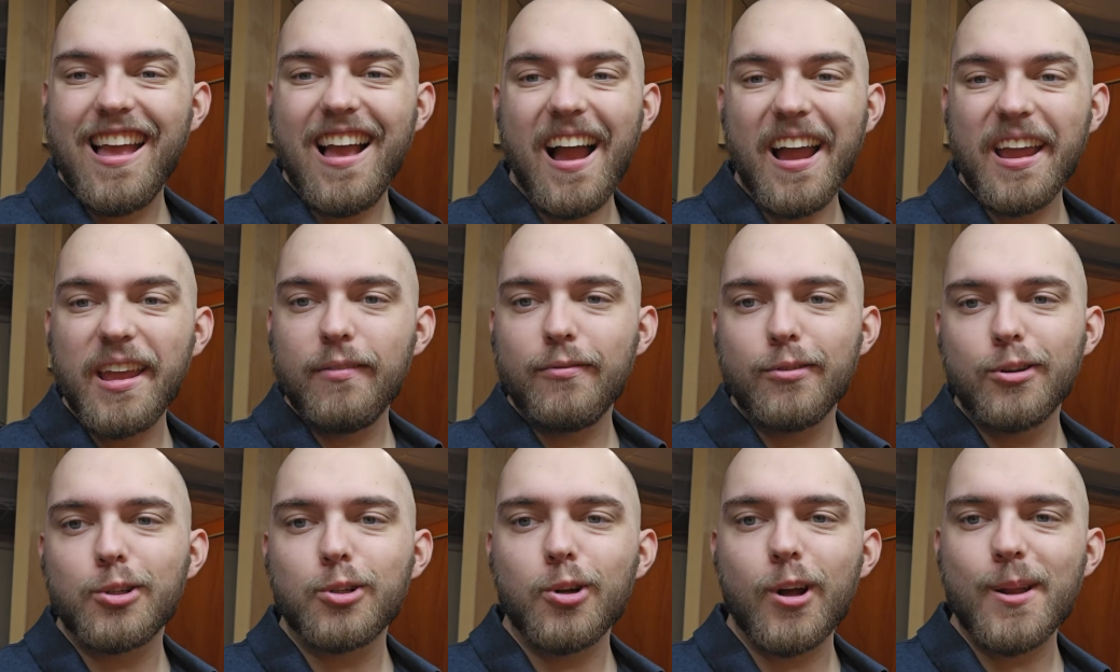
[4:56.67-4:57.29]
I
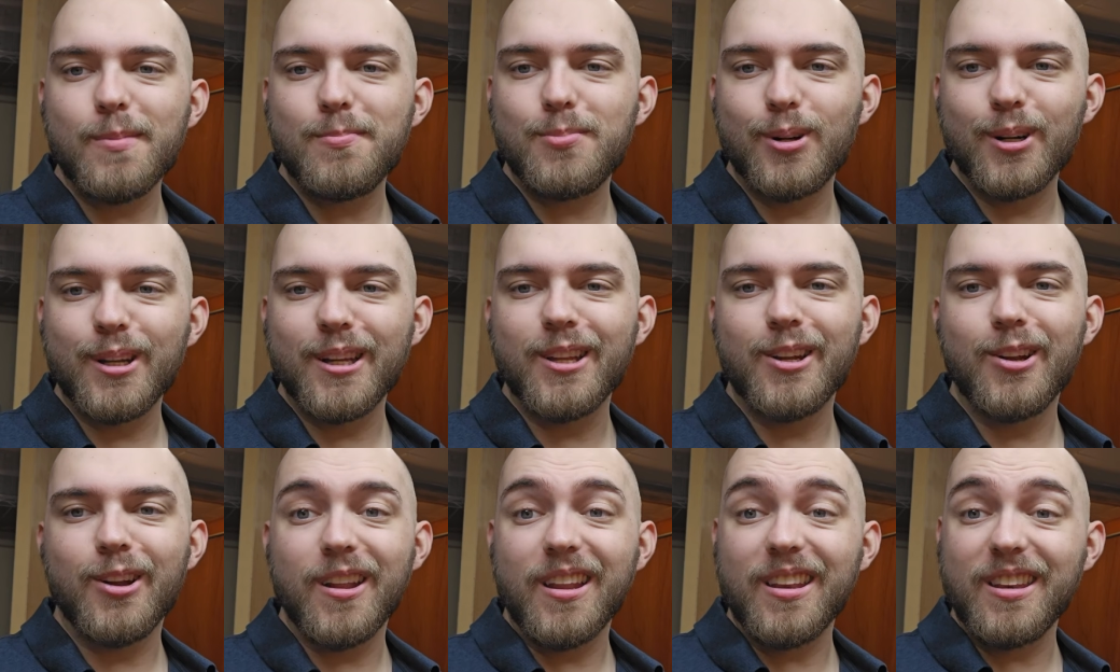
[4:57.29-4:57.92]
even tried putting
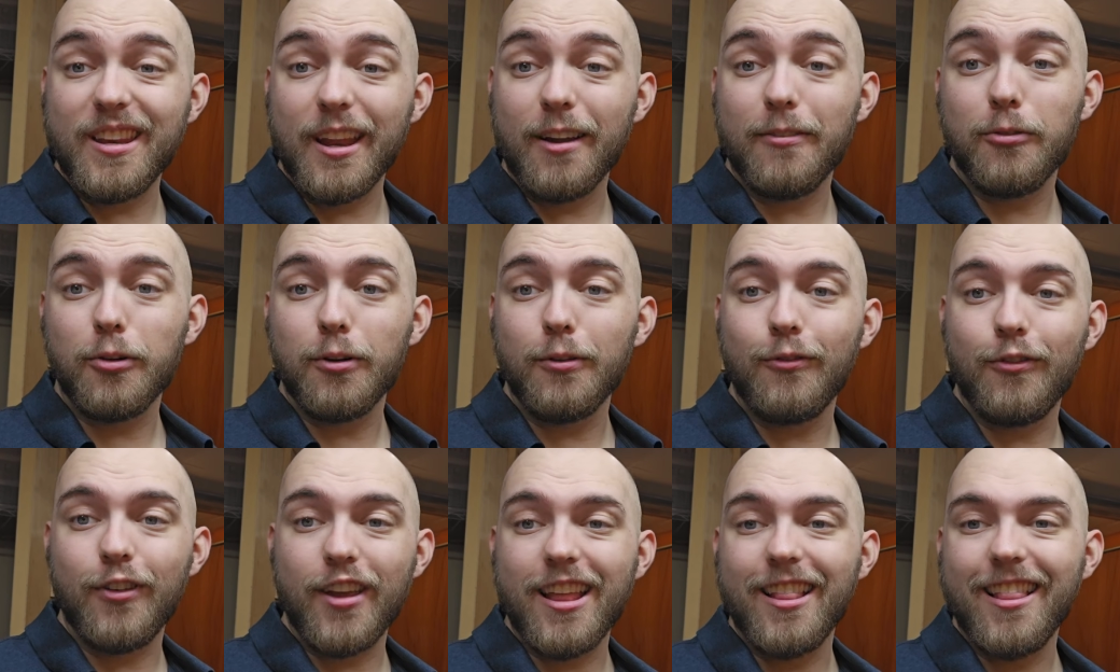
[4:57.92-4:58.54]
it on a
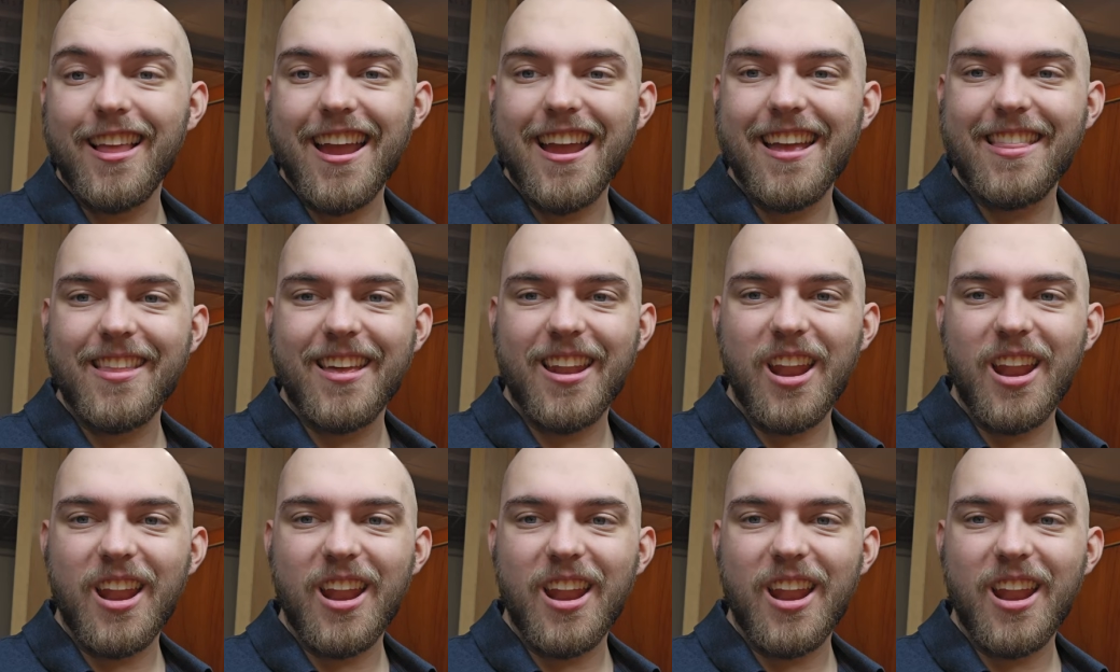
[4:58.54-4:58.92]
different VLAN